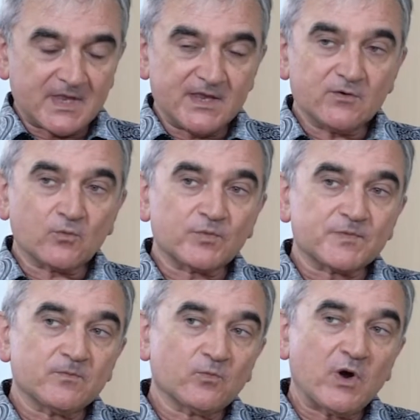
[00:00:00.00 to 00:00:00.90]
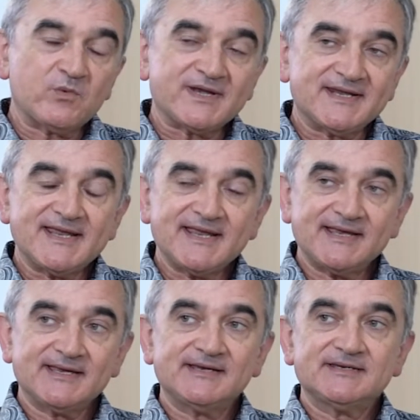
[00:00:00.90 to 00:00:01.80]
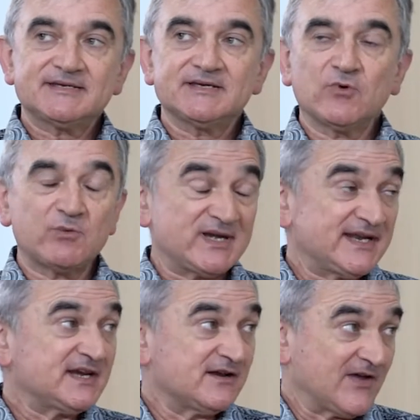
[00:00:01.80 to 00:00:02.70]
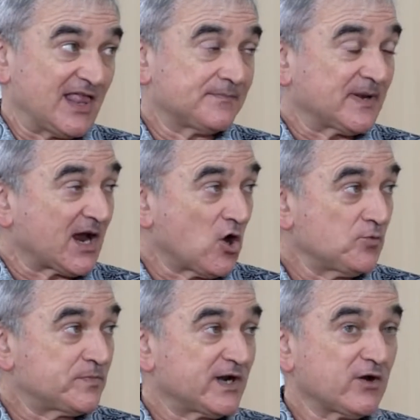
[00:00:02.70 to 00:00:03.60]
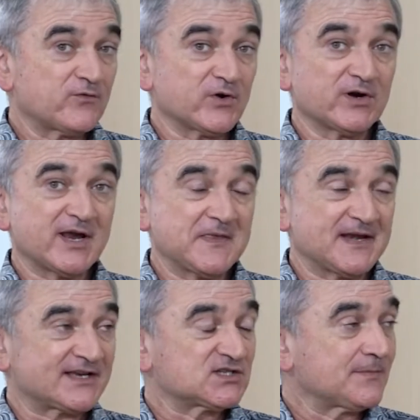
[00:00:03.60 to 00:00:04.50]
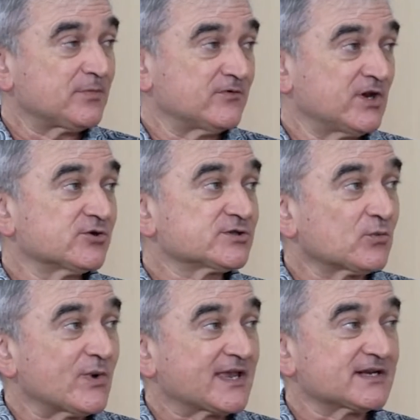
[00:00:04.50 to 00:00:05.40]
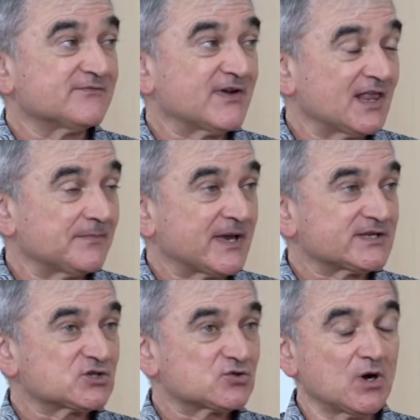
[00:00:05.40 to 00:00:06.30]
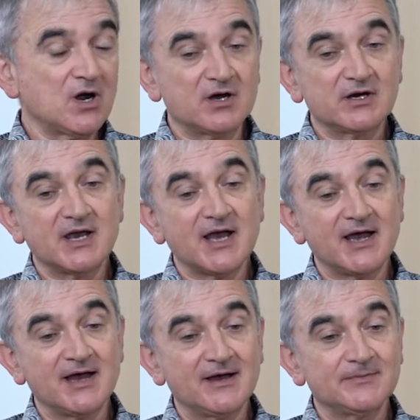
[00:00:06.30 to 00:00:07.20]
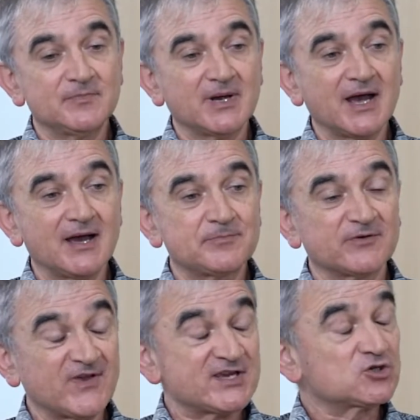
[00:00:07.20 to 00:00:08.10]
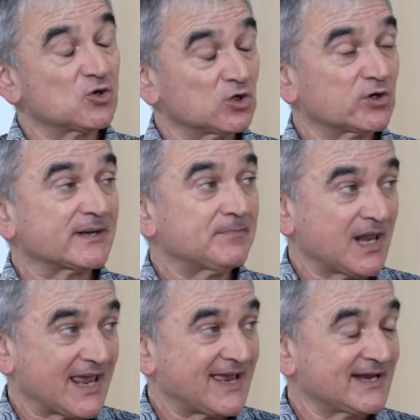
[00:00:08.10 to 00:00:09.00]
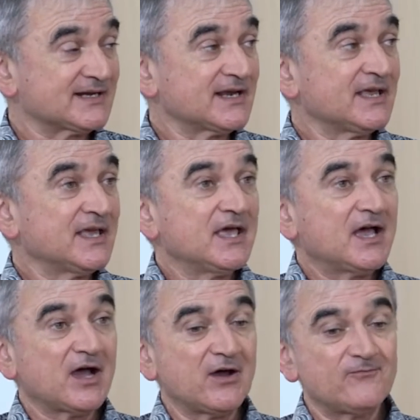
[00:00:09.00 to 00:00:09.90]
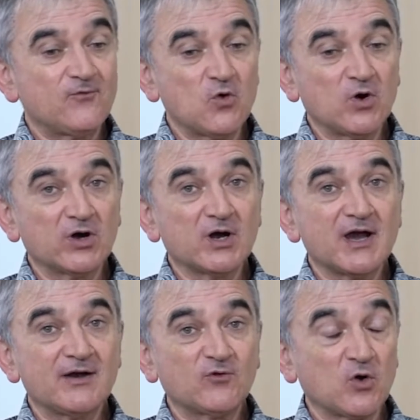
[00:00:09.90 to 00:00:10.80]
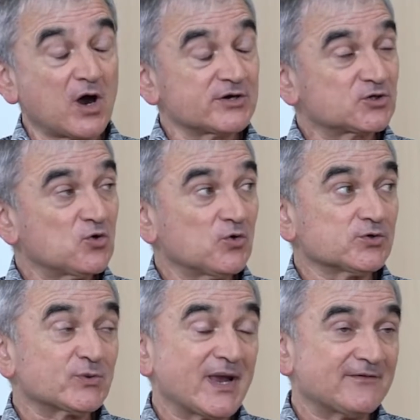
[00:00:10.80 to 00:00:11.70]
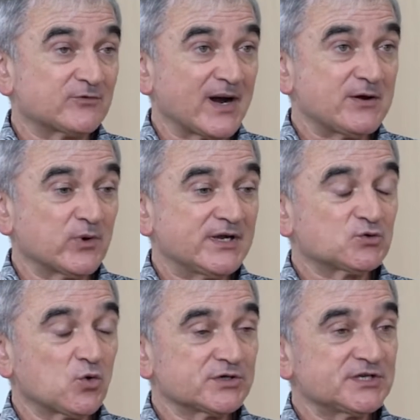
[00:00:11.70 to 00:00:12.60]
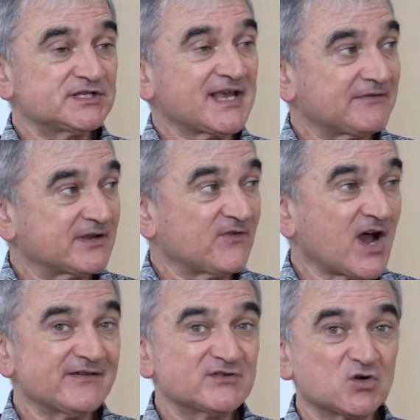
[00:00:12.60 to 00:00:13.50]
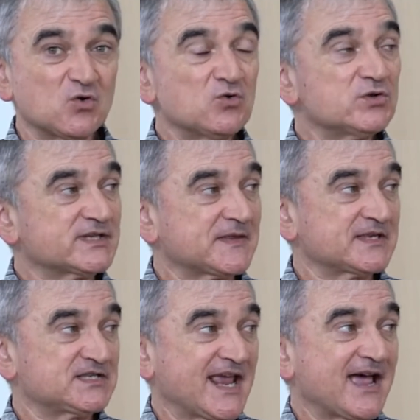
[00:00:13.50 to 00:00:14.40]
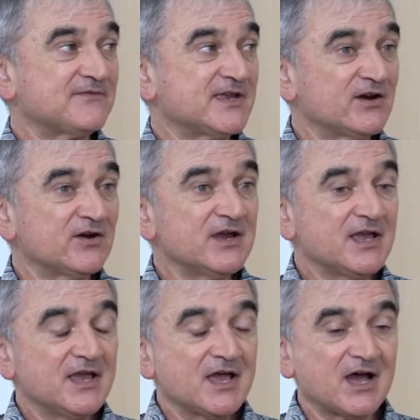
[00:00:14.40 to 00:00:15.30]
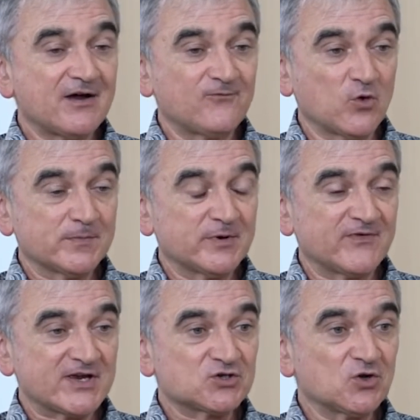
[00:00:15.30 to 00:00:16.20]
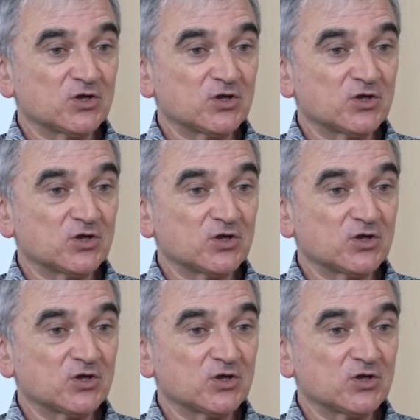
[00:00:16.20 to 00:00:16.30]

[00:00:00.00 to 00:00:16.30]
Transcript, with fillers: it, what we need, what we need to develop, and I hope that over in the next couple of years that we can develop a strong uh, uh, professional learning plan uh, for uh, for our schools. We have great resources, having five schools and the staff here uh, for professional